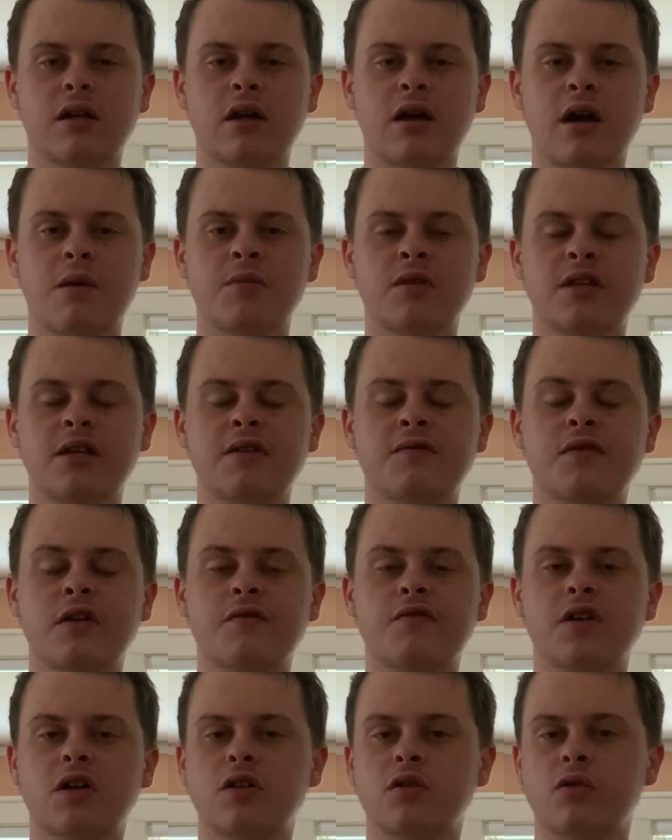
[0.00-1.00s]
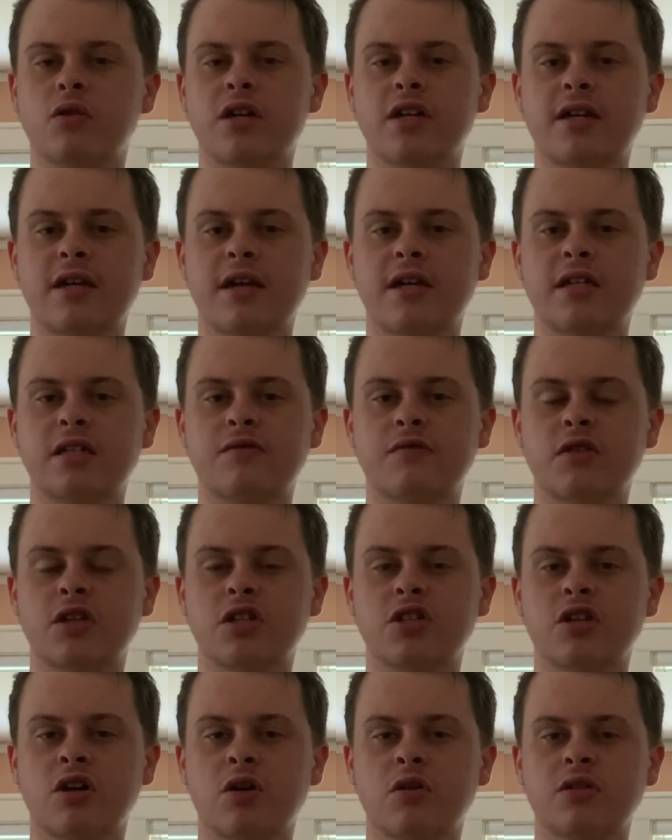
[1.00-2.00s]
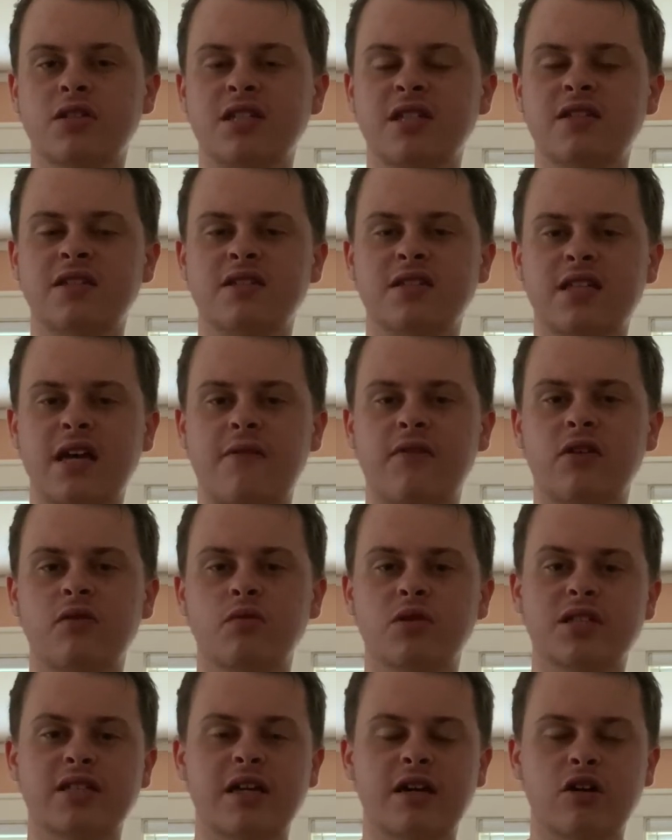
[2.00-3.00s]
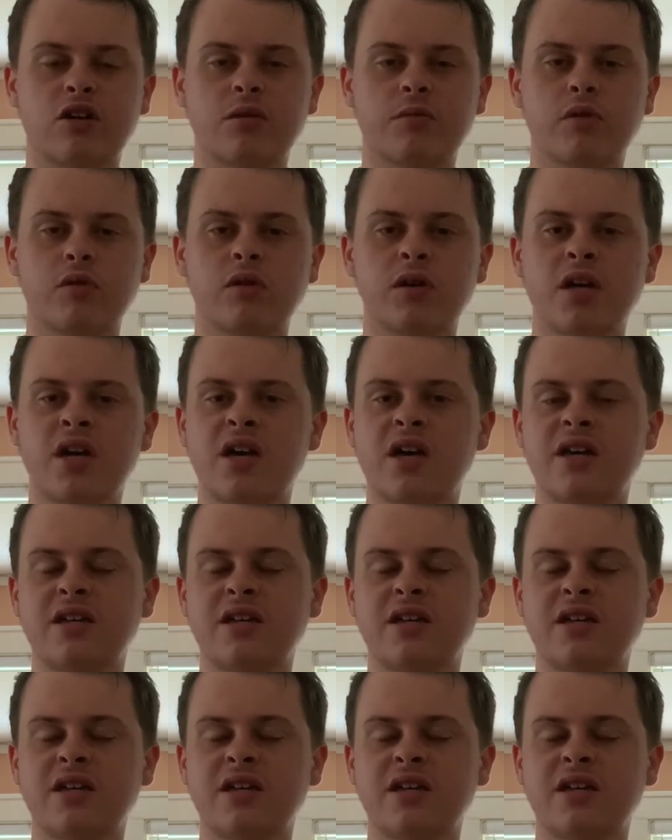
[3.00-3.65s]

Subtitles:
I believe, of the glory days for the show. Season seven was terrible.